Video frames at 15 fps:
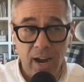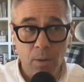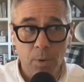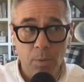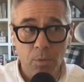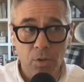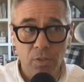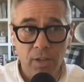I
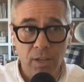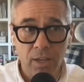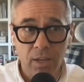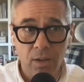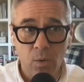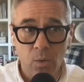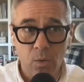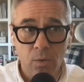remember
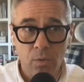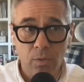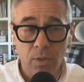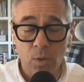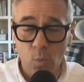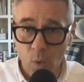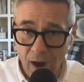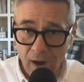thinking,
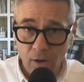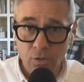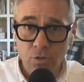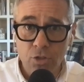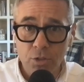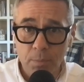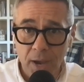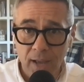then why are you
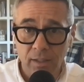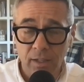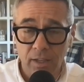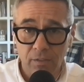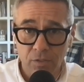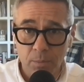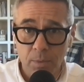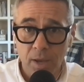smiling
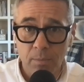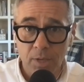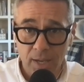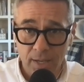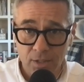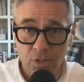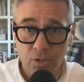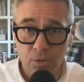if the baby
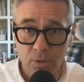has 2